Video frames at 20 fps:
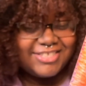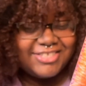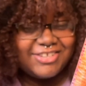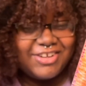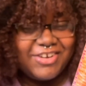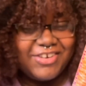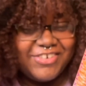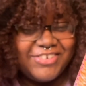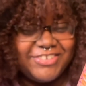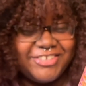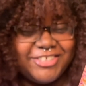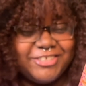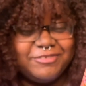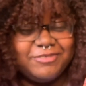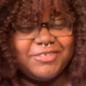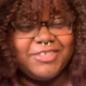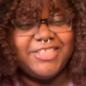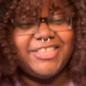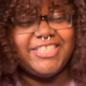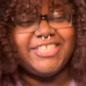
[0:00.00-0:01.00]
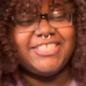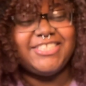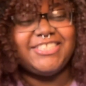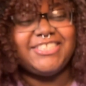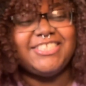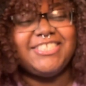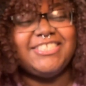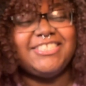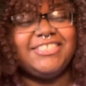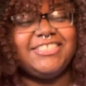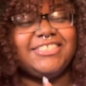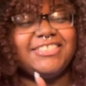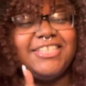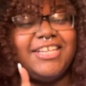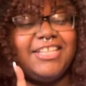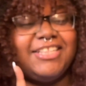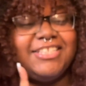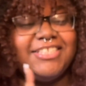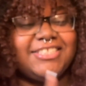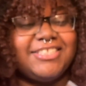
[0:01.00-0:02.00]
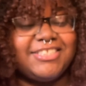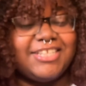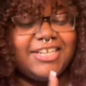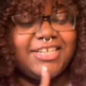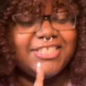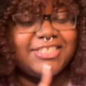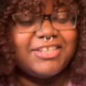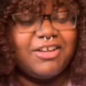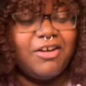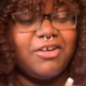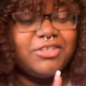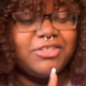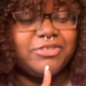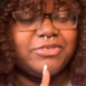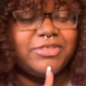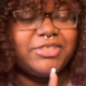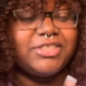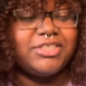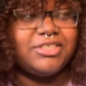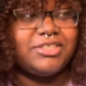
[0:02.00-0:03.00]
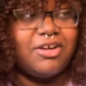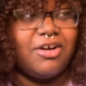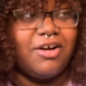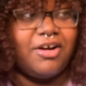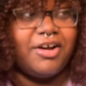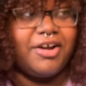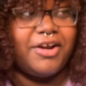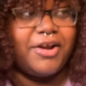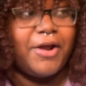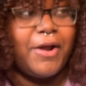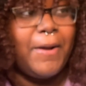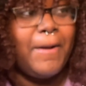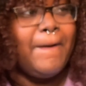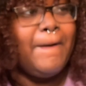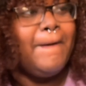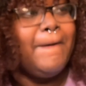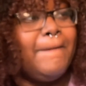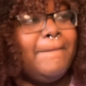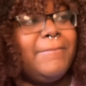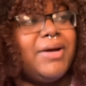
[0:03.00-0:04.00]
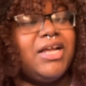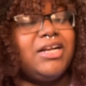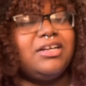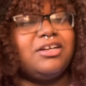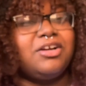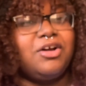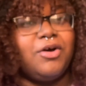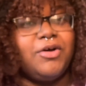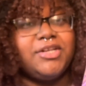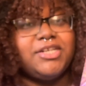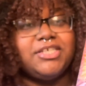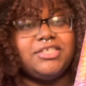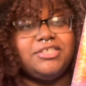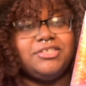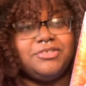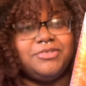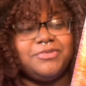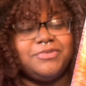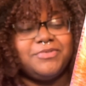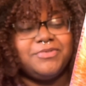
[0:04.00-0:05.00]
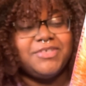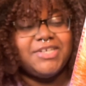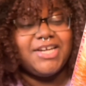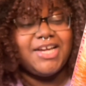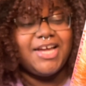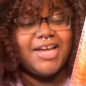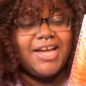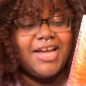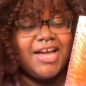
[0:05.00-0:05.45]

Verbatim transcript: So this is The Sun Is Also a Star by Nicola Yoon.